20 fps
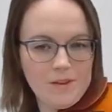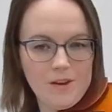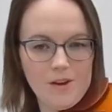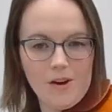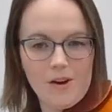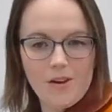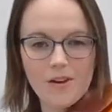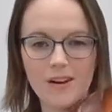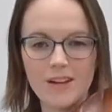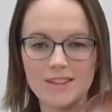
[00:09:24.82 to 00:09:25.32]

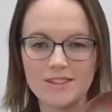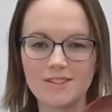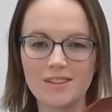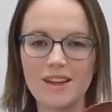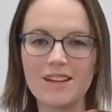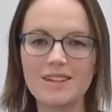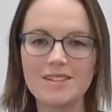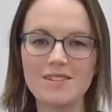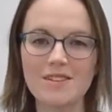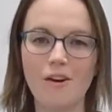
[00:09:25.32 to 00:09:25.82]
Alright, so
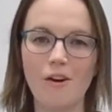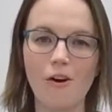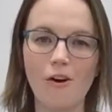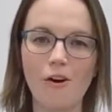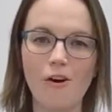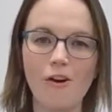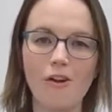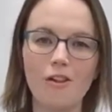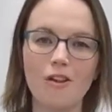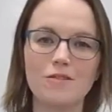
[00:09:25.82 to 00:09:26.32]
that's
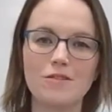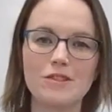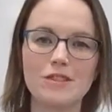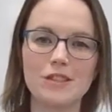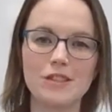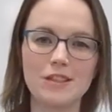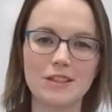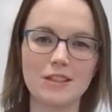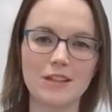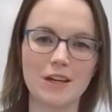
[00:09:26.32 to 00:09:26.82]
all of
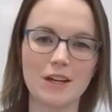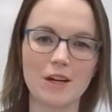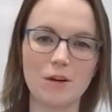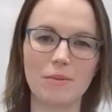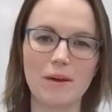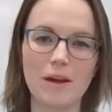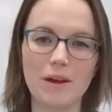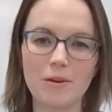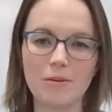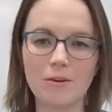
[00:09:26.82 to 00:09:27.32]
Chillin' Like a
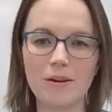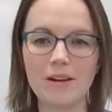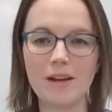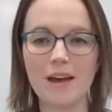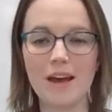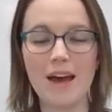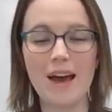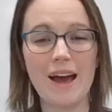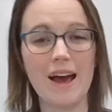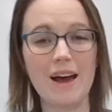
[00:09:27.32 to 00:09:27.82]
Penguin.
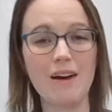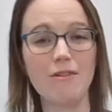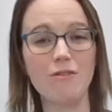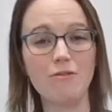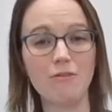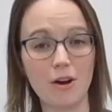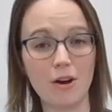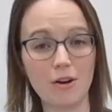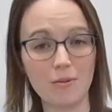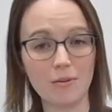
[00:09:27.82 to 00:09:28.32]
Have
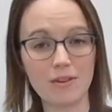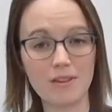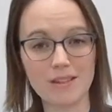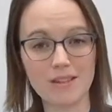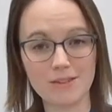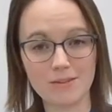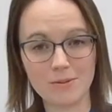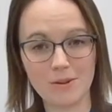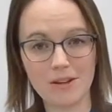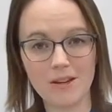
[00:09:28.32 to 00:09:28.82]
fun with
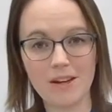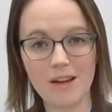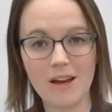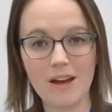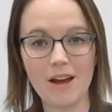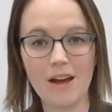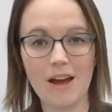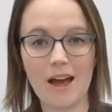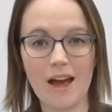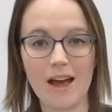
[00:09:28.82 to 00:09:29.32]
this one.
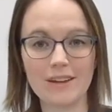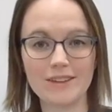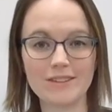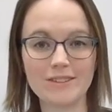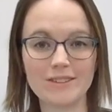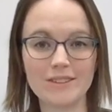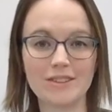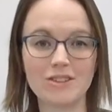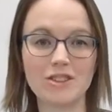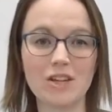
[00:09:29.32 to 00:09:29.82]

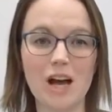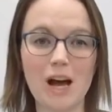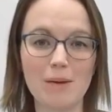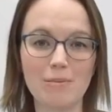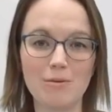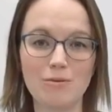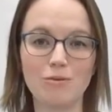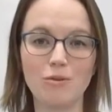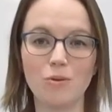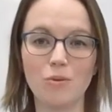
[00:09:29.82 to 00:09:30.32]
Excellent job
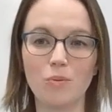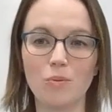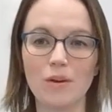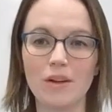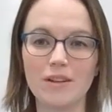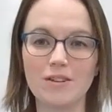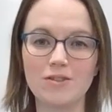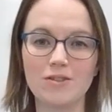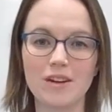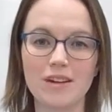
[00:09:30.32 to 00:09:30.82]
if you're
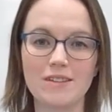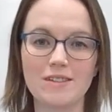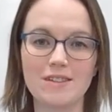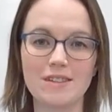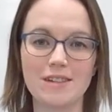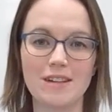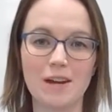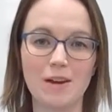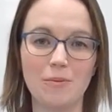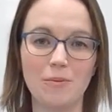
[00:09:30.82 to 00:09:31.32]

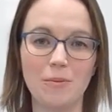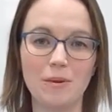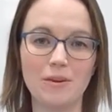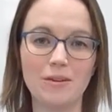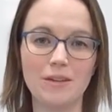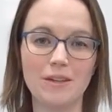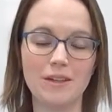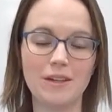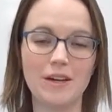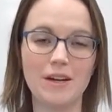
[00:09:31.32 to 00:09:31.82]
interested and
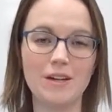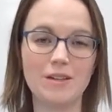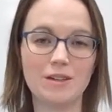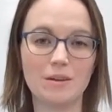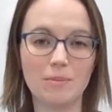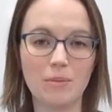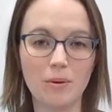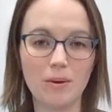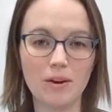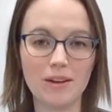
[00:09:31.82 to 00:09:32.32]
willing
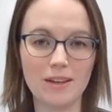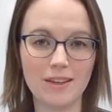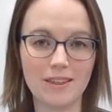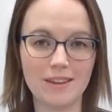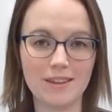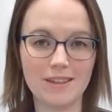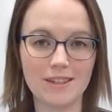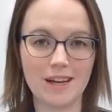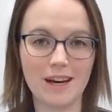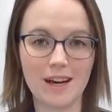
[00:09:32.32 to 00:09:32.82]
to put in
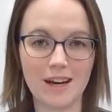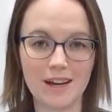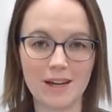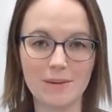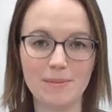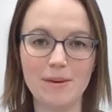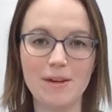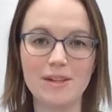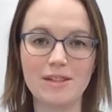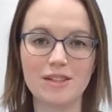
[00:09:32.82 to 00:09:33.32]
the
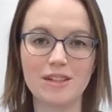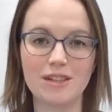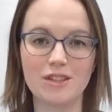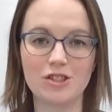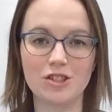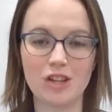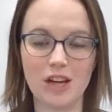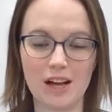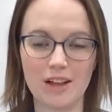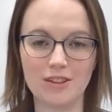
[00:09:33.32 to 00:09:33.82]
time to
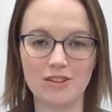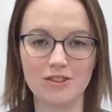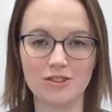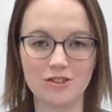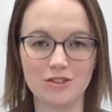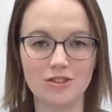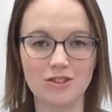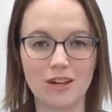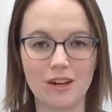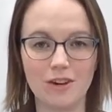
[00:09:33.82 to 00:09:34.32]
challenge
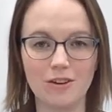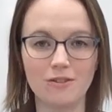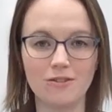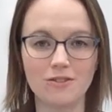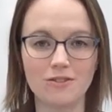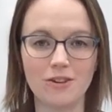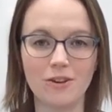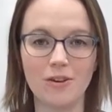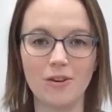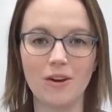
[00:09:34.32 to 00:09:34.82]
yourself.
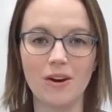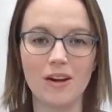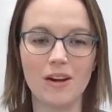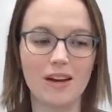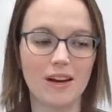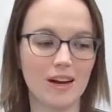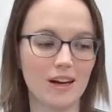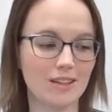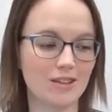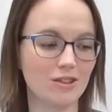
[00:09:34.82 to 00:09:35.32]
So
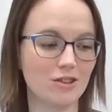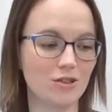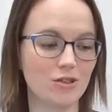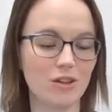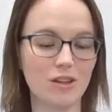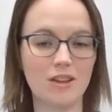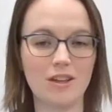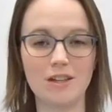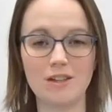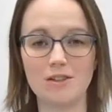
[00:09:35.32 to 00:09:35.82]
it's a
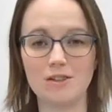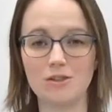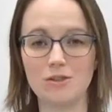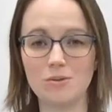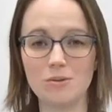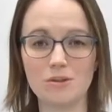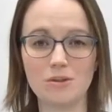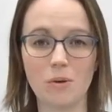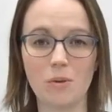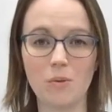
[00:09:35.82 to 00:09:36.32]
good thing to
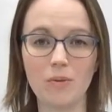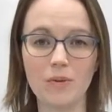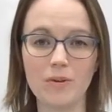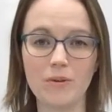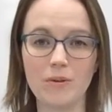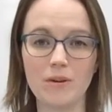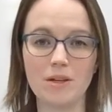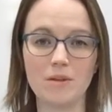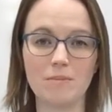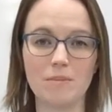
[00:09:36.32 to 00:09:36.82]
do. It's only
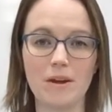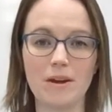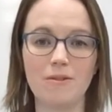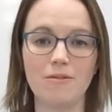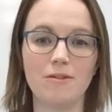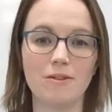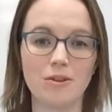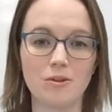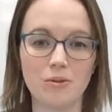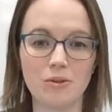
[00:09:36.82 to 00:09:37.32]
going to
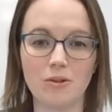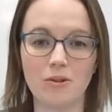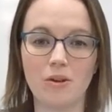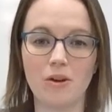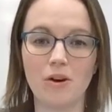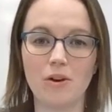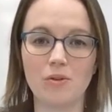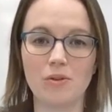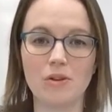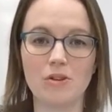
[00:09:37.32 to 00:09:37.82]
benefit you in the
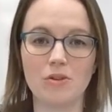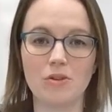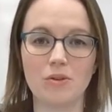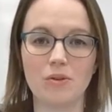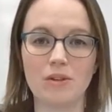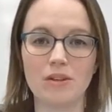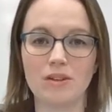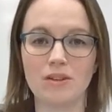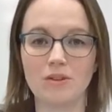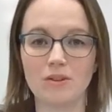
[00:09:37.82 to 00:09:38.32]
long run. You're
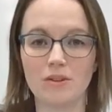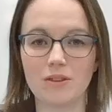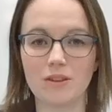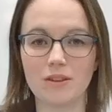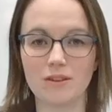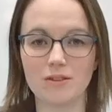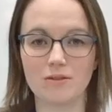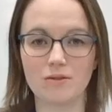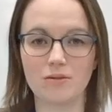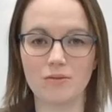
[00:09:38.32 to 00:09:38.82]
going to learn
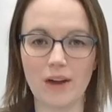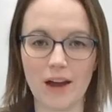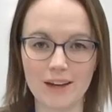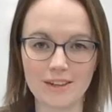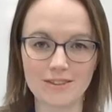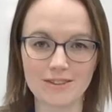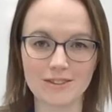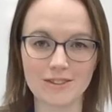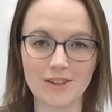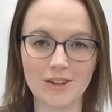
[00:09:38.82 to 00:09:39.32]
things
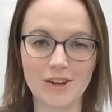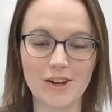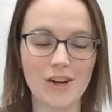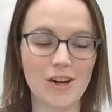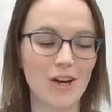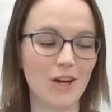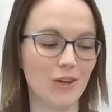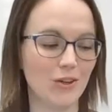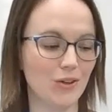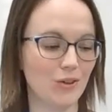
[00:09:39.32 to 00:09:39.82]
faster.
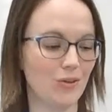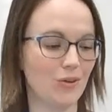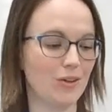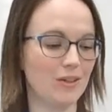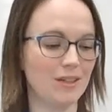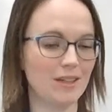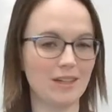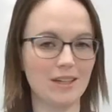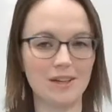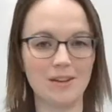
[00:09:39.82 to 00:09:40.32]
You're going
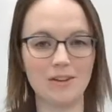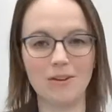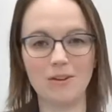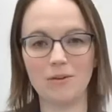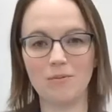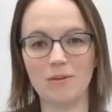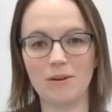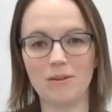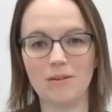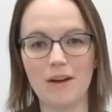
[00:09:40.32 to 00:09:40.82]
to get a
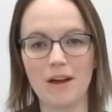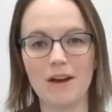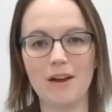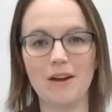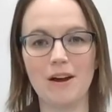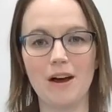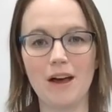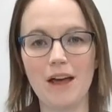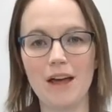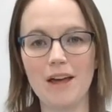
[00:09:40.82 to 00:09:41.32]
little bit
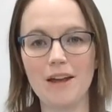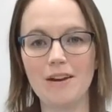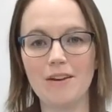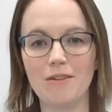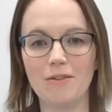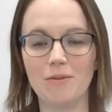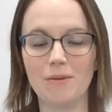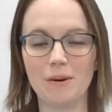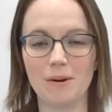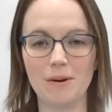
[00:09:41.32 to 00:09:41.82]
ahead
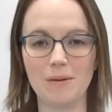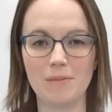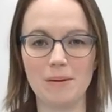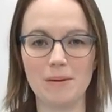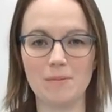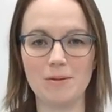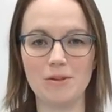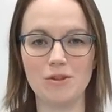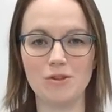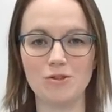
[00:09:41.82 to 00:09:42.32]
of where
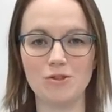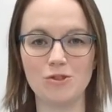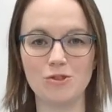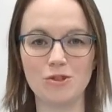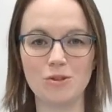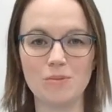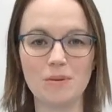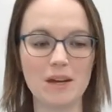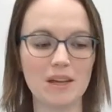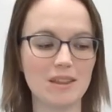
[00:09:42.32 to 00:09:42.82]
maybe you
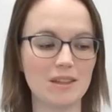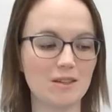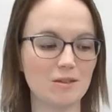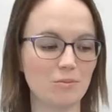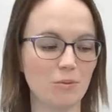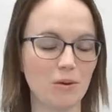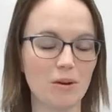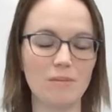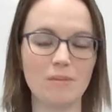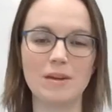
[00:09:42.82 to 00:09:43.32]
should be at this
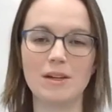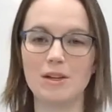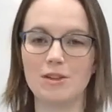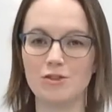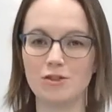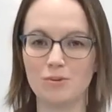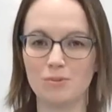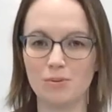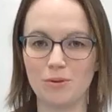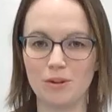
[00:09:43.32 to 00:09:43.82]
point
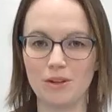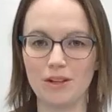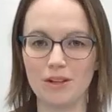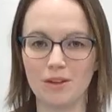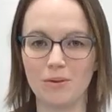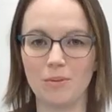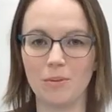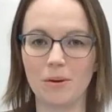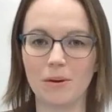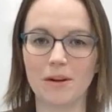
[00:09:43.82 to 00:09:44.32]
because you're putting in
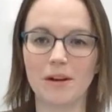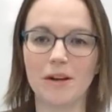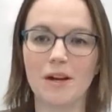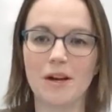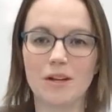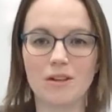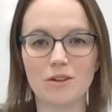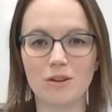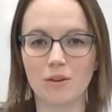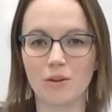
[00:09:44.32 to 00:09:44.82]
the work
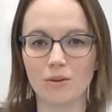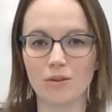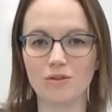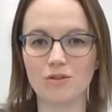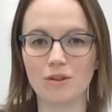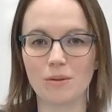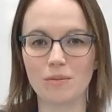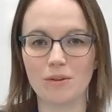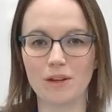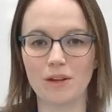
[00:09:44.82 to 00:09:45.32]
to learn
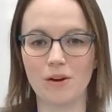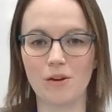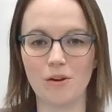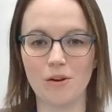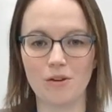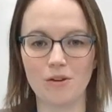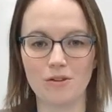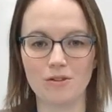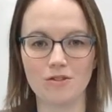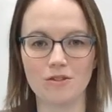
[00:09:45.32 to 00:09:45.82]
something
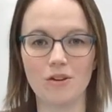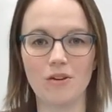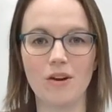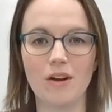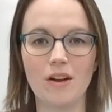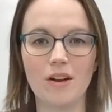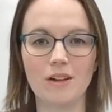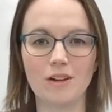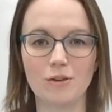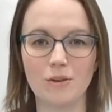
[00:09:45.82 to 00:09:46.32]
harder. So
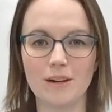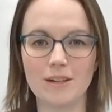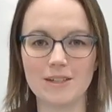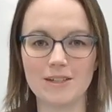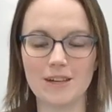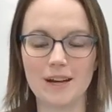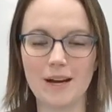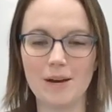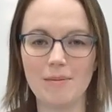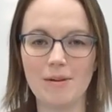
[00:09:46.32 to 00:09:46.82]
great
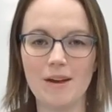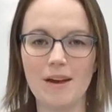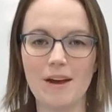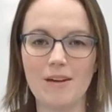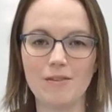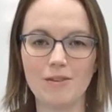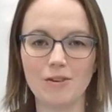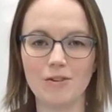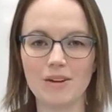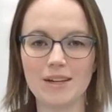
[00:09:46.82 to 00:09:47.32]
job.
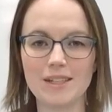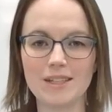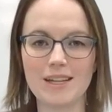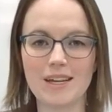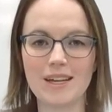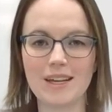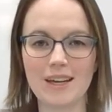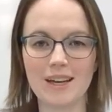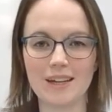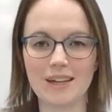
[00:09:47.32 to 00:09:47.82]
Have a great
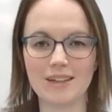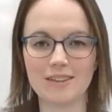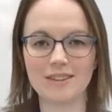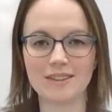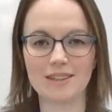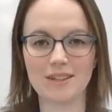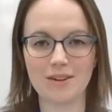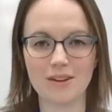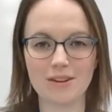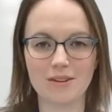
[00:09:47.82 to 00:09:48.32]
day, and I'll
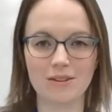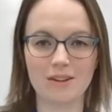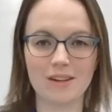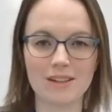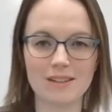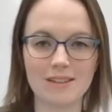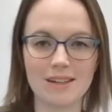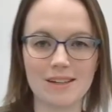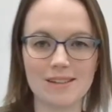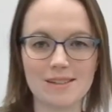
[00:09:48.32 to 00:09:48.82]
see you at your
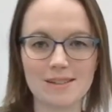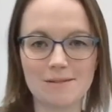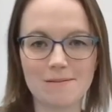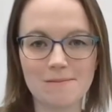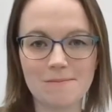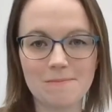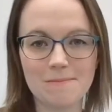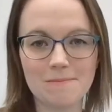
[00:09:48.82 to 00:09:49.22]
next lesson.